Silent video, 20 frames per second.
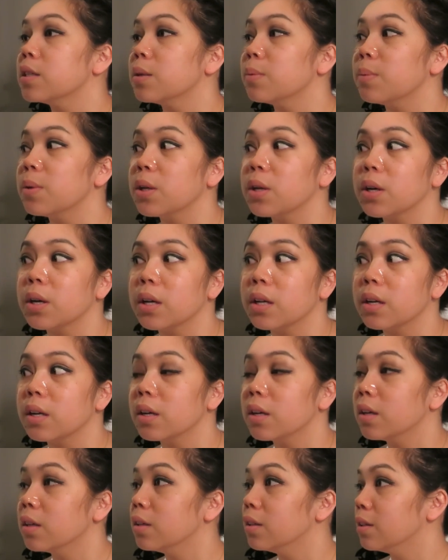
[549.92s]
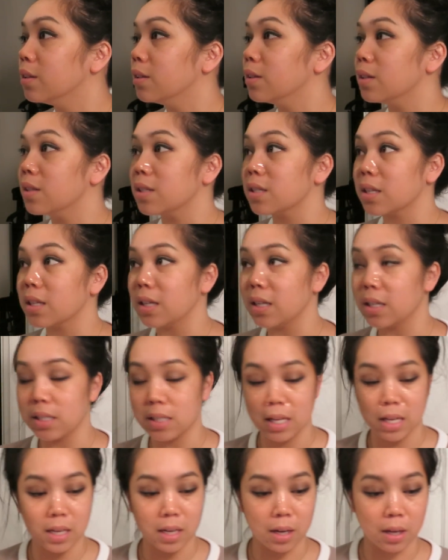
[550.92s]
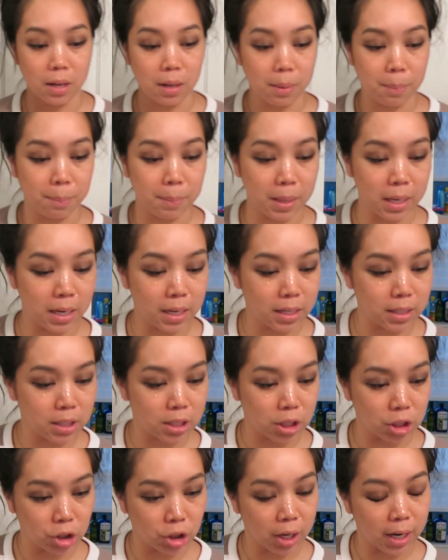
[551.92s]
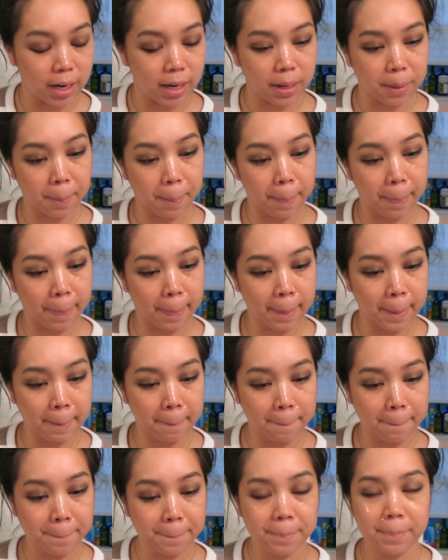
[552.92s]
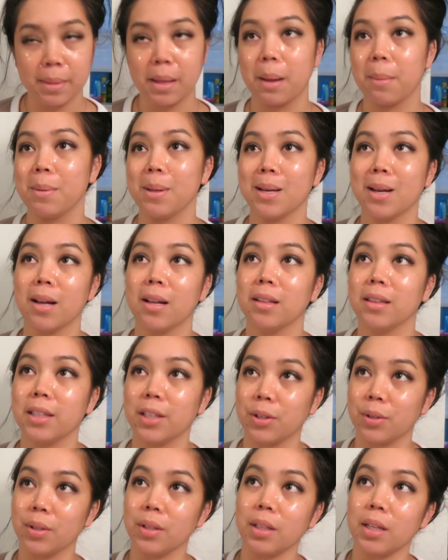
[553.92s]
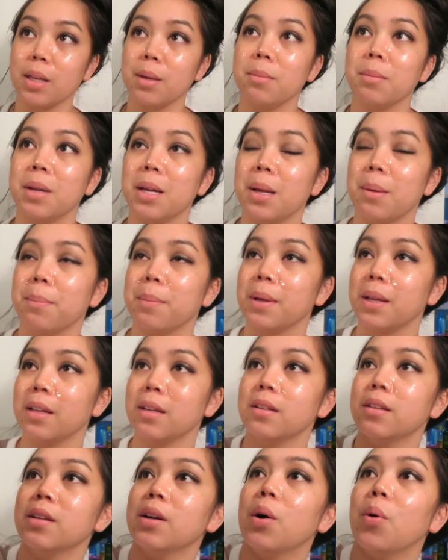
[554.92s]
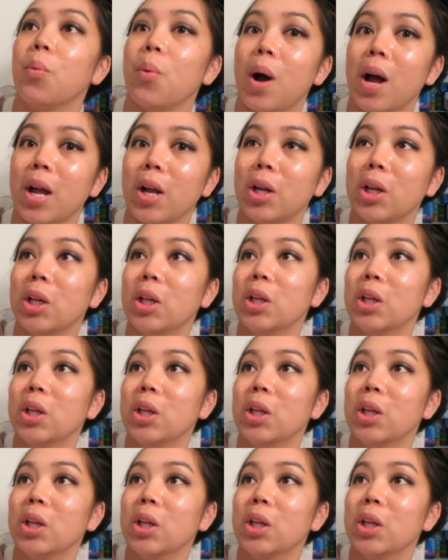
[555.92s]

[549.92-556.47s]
should be good. It's gonna take a minute to dry. I mean, not literally a minute, but a while.